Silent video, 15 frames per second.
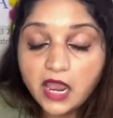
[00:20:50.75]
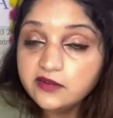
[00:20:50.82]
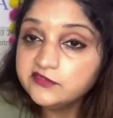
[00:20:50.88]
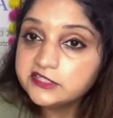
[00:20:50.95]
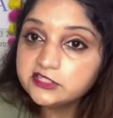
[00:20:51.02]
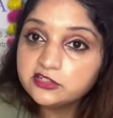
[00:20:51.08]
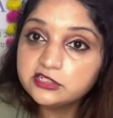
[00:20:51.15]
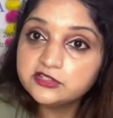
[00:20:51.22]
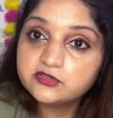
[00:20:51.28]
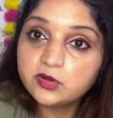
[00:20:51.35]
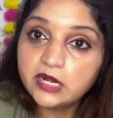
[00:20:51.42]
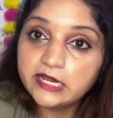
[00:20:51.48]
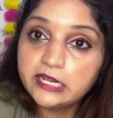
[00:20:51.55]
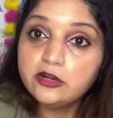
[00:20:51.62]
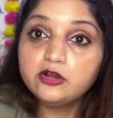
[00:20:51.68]
and Western
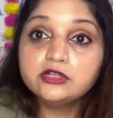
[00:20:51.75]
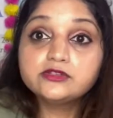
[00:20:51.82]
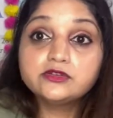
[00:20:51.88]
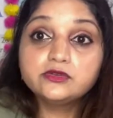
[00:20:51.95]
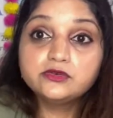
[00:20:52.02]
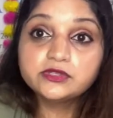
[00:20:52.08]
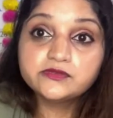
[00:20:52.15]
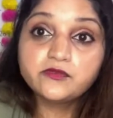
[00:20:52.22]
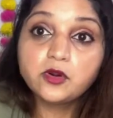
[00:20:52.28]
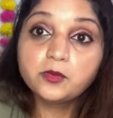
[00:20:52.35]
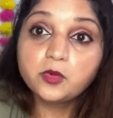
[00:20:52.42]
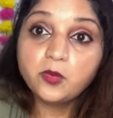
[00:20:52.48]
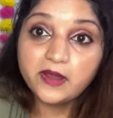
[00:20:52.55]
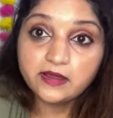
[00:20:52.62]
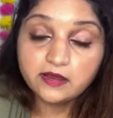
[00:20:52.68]
Australia, and also those
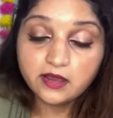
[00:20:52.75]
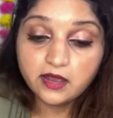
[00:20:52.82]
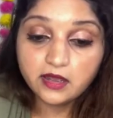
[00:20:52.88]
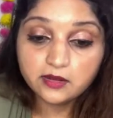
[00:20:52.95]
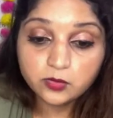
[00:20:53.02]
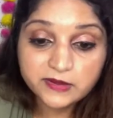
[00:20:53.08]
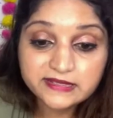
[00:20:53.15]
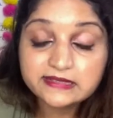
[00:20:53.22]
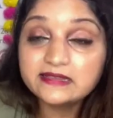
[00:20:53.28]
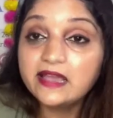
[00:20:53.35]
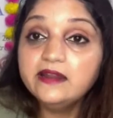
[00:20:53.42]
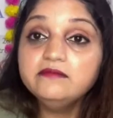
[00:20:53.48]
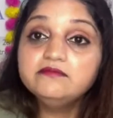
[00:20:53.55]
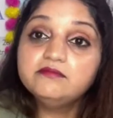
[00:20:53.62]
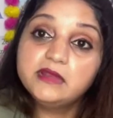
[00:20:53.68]
from
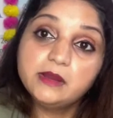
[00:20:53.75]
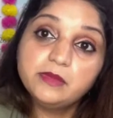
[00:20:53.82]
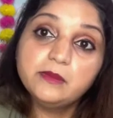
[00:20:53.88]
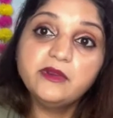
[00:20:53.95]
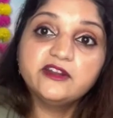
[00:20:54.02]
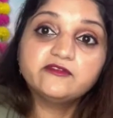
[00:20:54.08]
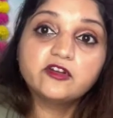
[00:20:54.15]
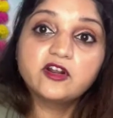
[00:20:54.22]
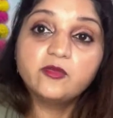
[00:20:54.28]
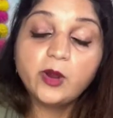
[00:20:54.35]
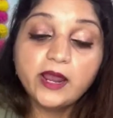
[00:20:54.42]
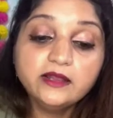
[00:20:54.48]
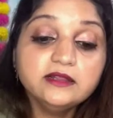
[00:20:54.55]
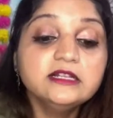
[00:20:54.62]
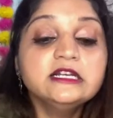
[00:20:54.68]
Queensland, maybe wait for a
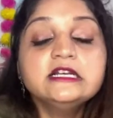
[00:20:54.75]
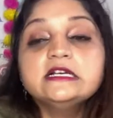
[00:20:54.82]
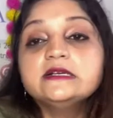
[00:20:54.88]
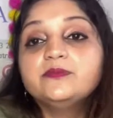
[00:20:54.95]
while.